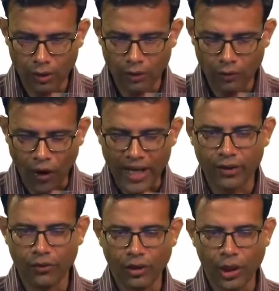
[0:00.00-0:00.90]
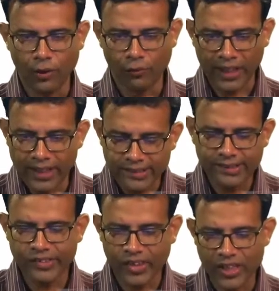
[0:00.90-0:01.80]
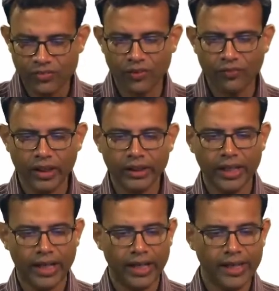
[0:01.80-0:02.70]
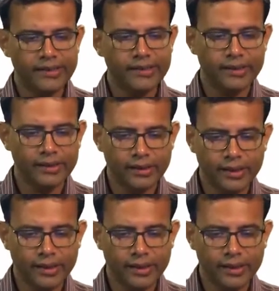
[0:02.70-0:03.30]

why does this transfer function arise?